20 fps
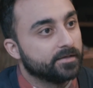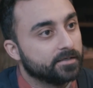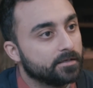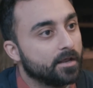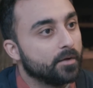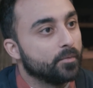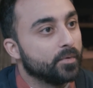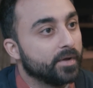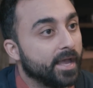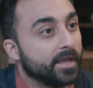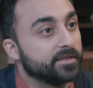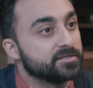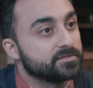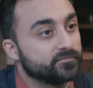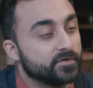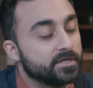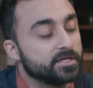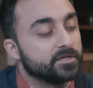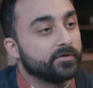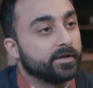You know, we're getting to a
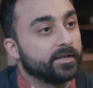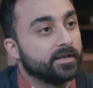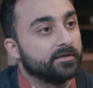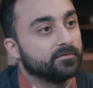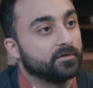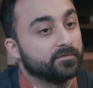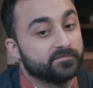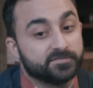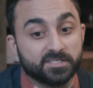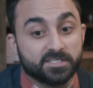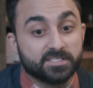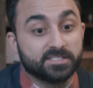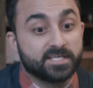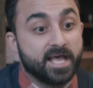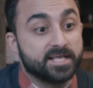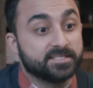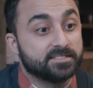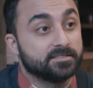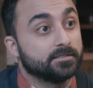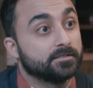really great level of
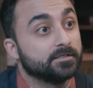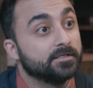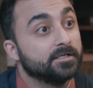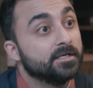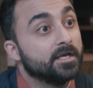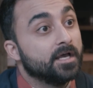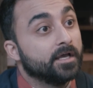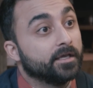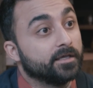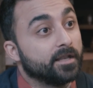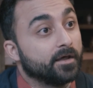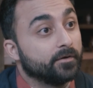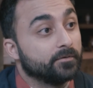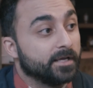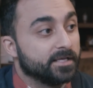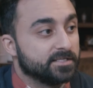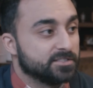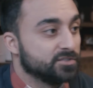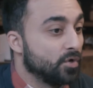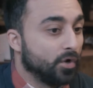success, and you know,
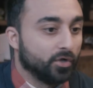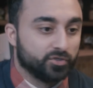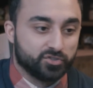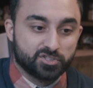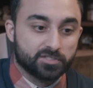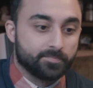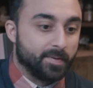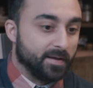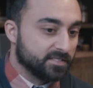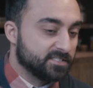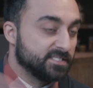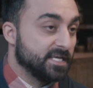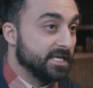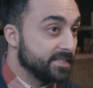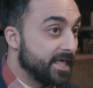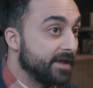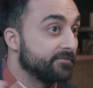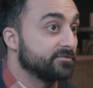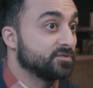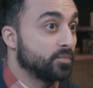it's not just about sitting
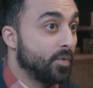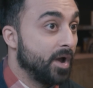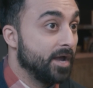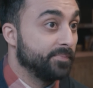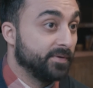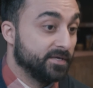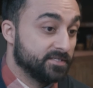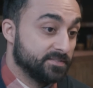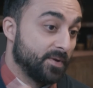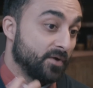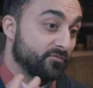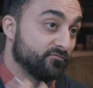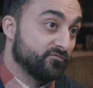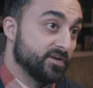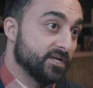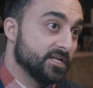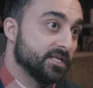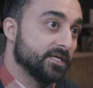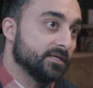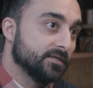there and swiping. It's about
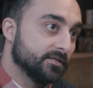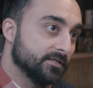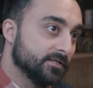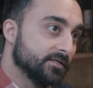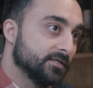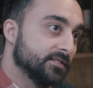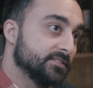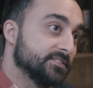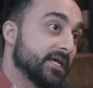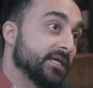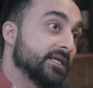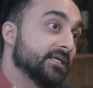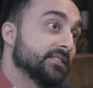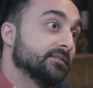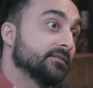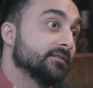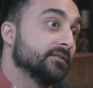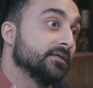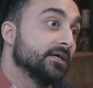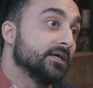really taking
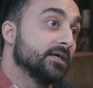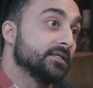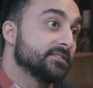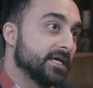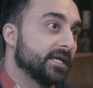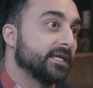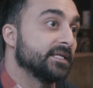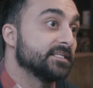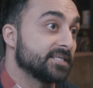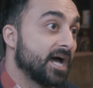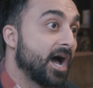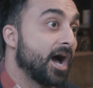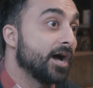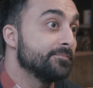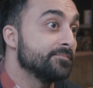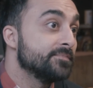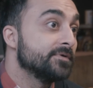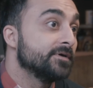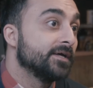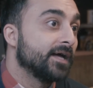taking time,
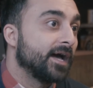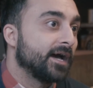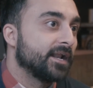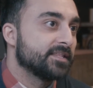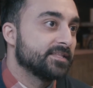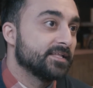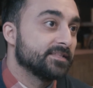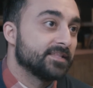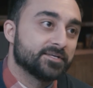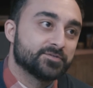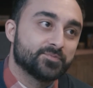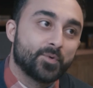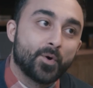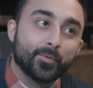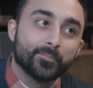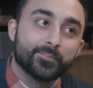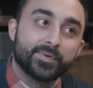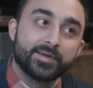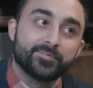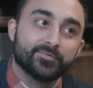and I think that's what
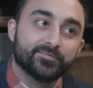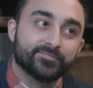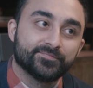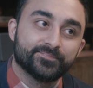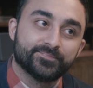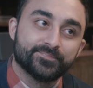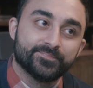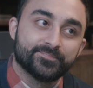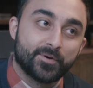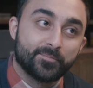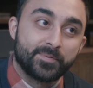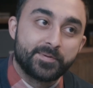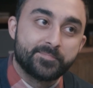people probably